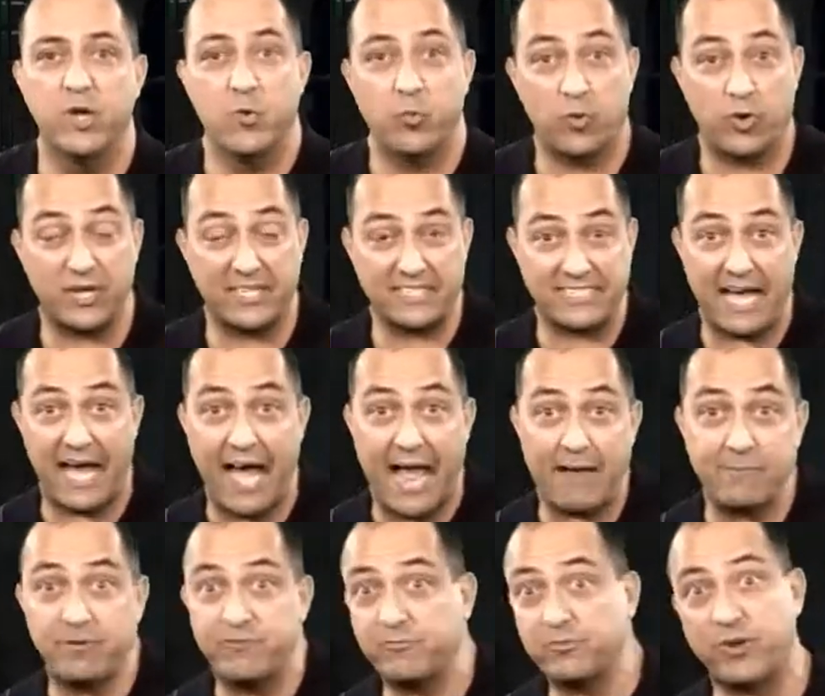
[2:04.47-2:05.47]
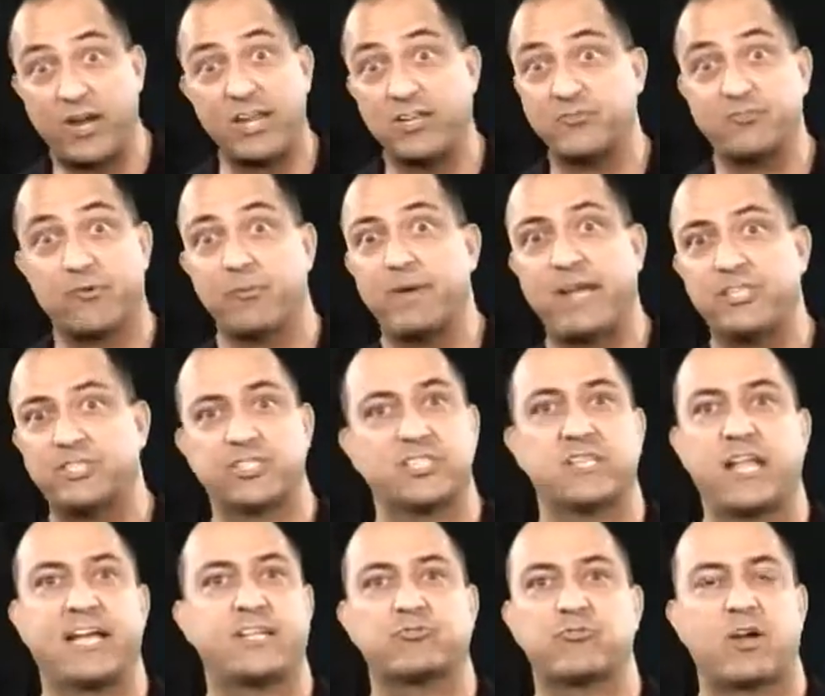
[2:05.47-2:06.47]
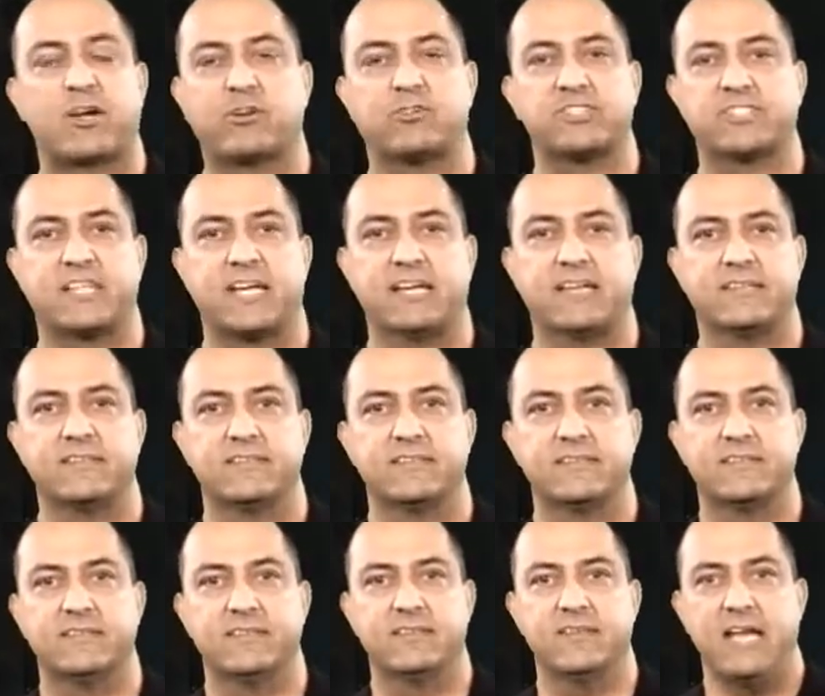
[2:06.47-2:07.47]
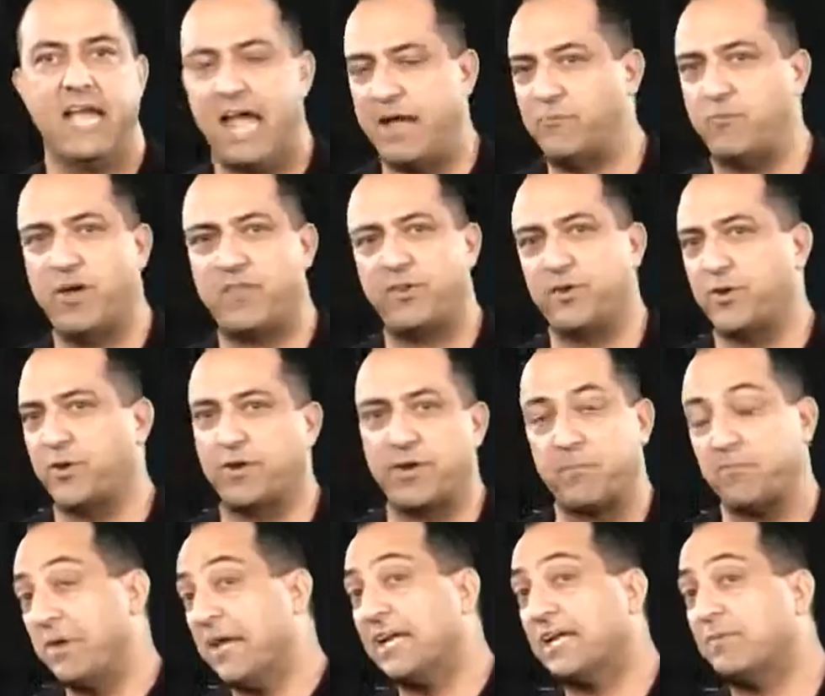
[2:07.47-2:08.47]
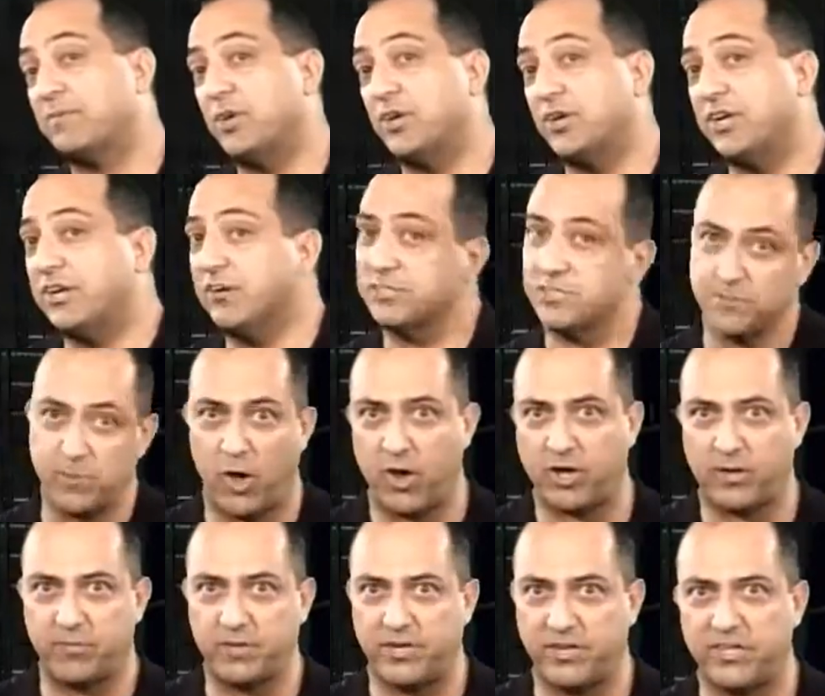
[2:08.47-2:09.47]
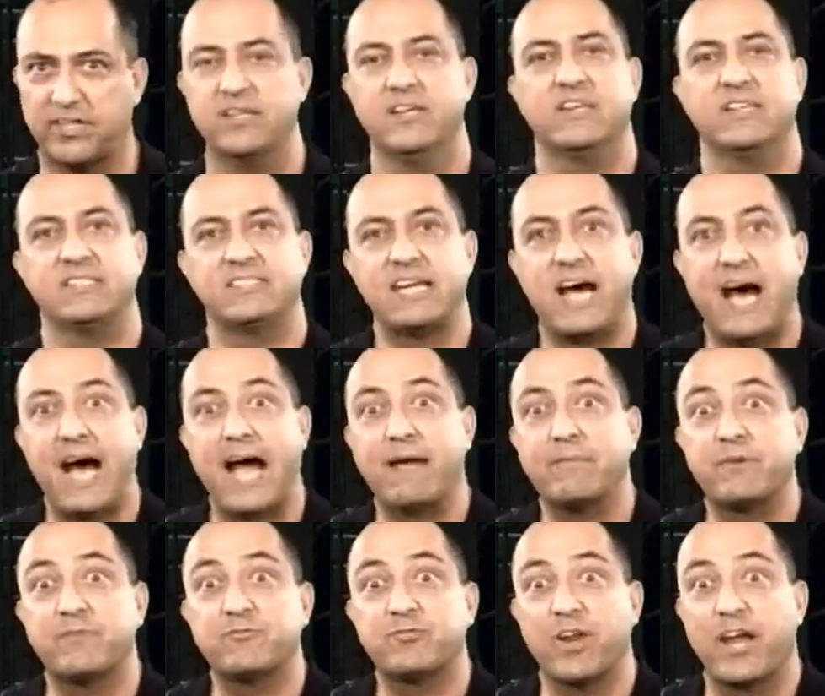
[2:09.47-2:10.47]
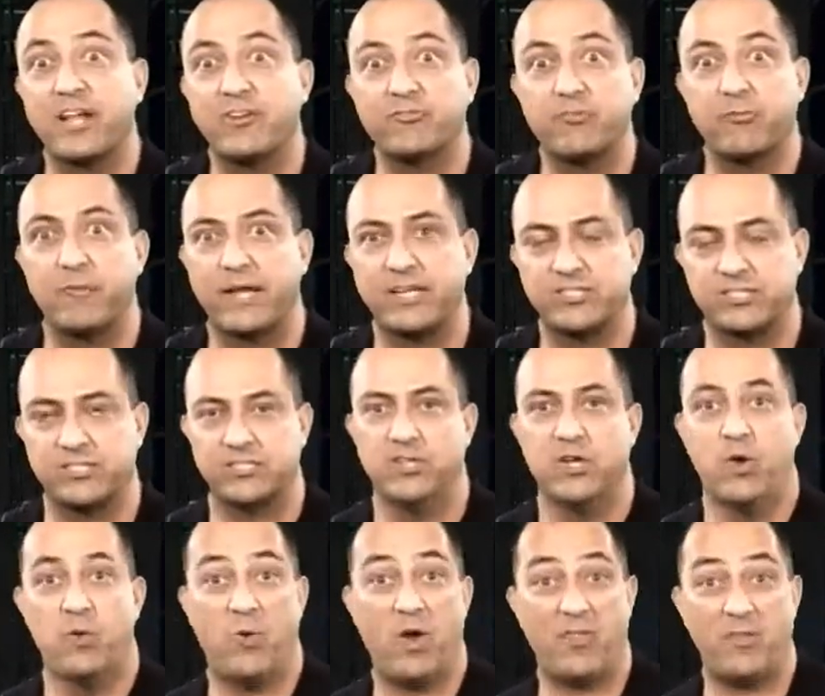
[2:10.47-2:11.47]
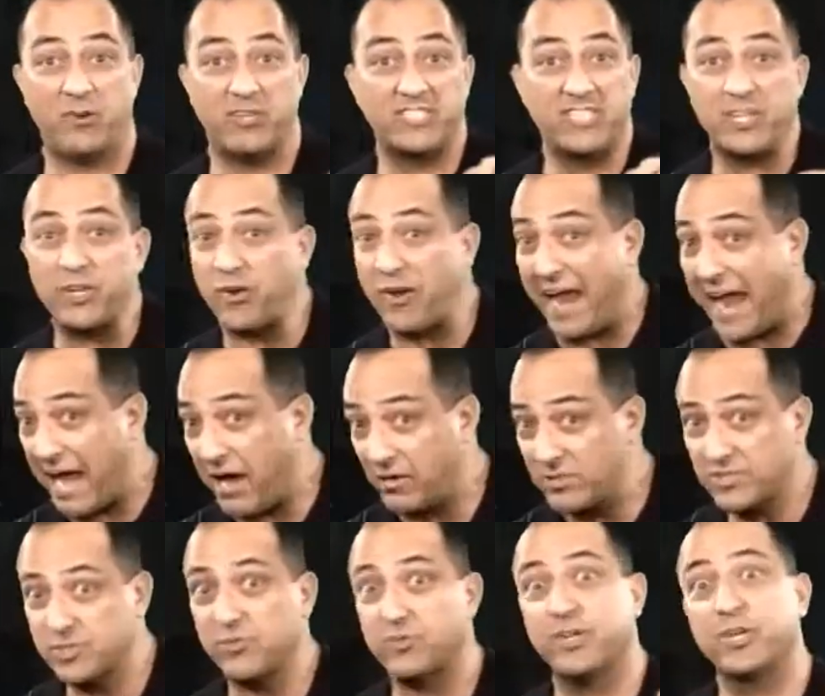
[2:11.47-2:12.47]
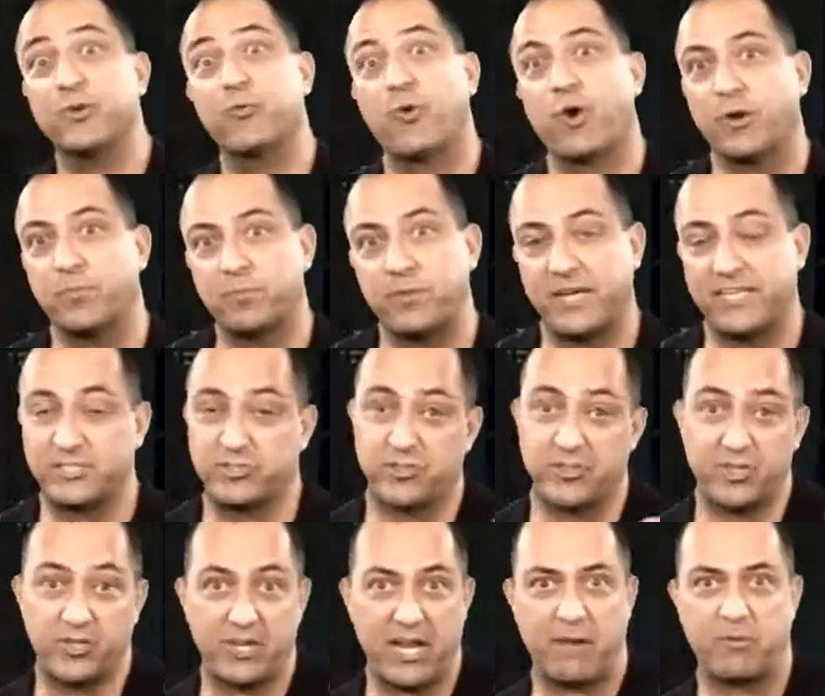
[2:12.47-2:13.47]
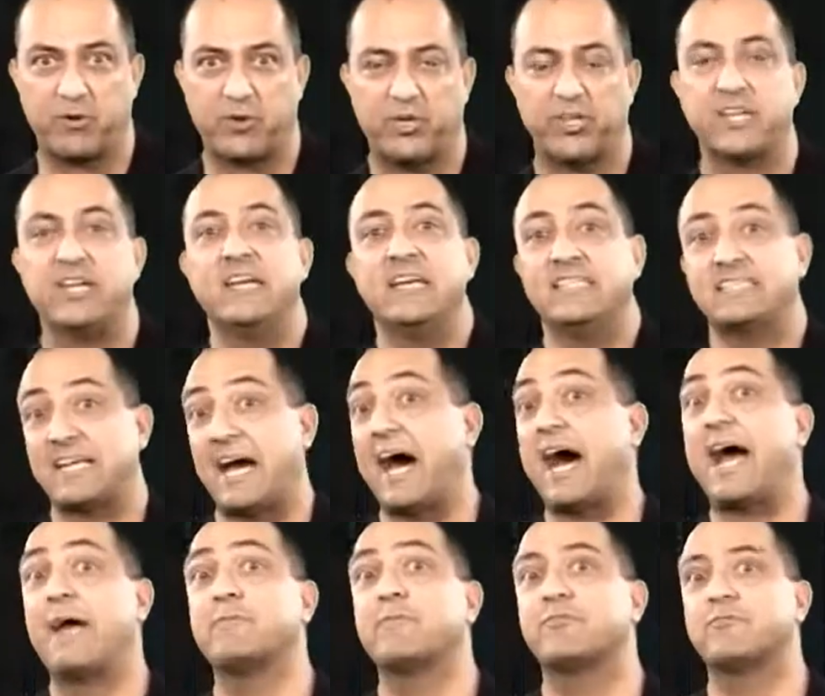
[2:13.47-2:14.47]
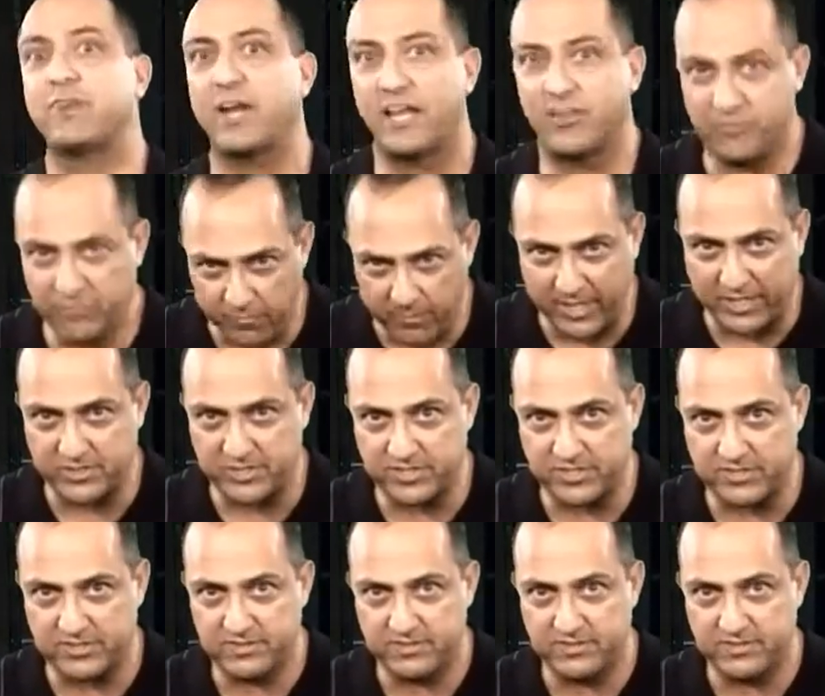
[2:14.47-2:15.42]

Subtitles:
We're in a time of transformation, like Drucker said. And whether you're in a big community or a small community, time of transformation. Whether it's in your house or in your workplace or in your neighborhood, time of transformation.